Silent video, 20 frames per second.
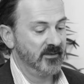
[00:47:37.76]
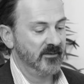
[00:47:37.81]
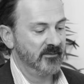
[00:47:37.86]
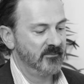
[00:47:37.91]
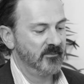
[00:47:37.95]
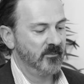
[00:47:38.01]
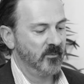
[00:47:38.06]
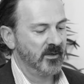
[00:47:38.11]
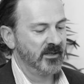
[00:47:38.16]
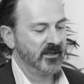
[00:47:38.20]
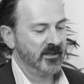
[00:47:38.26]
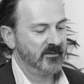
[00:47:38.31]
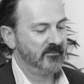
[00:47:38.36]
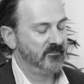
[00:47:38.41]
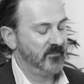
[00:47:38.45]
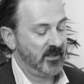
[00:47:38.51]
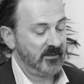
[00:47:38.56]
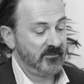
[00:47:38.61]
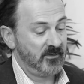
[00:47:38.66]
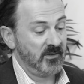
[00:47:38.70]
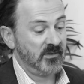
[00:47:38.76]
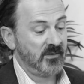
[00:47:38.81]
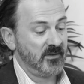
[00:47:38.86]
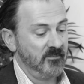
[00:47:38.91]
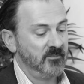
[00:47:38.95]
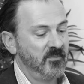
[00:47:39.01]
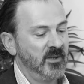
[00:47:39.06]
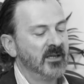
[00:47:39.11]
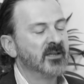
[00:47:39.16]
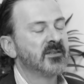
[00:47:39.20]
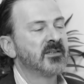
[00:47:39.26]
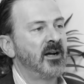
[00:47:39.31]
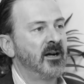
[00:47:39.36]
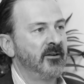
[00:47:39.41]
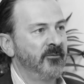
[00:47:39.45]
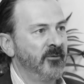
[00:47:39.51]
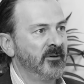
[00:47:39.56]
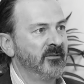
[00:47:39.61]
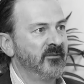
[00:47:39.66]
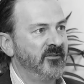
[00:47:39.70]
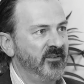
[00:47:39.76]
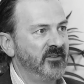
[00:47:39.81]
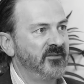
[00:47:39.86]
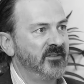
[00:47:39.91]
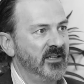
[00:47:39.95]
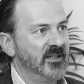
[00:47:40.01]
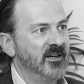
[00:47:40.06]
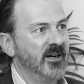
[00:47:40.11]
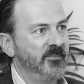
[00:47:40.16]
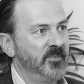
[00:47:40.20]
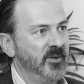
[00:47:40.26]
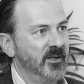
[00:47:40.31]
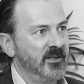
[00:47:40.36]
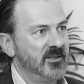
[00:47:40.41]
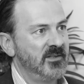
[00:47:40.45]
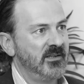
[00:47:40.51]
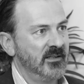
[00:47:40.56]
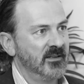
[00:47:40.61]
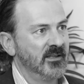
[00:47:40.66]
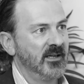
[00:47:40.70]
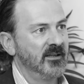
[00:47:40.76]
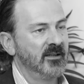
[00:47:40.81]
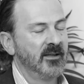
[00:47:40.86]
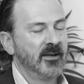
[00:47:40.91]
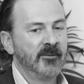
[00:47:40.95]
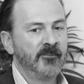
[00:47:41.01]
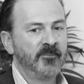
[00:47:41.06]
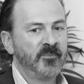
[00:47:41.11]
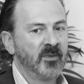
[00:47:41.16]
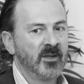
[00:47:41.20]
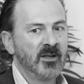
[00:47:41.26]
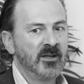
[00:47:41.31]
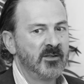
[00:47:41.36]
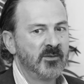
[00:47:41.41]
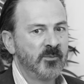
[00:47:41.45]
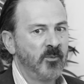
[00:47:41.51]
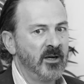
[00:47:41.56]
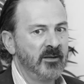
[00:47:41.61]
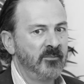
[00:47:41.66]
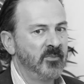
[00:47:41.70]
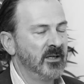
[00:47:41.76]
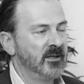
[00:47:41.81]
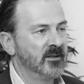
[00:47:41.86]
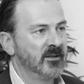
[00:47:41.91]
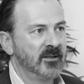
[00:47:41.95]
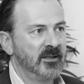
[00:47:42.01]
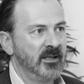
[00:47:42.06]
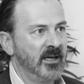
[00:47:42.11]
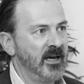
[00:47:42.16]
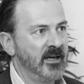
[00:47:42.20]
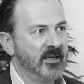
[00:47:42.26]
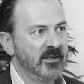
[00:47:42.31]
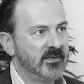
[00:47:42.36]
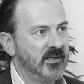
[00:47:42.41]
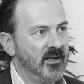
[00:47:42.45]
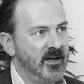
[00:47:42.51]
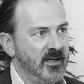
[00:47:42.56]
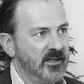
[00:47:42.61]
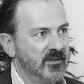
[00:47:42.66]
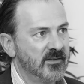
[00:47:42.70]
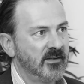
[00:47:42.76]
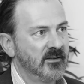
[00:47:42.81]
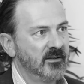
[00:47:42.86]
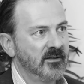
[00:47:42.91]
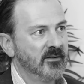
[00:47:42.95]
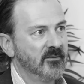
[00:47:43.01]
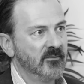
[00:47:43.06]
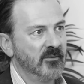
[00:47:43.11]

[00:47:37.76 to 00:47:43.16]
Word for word: the one, you know, just the biggest 150 companies in that is way bigger than the ASX,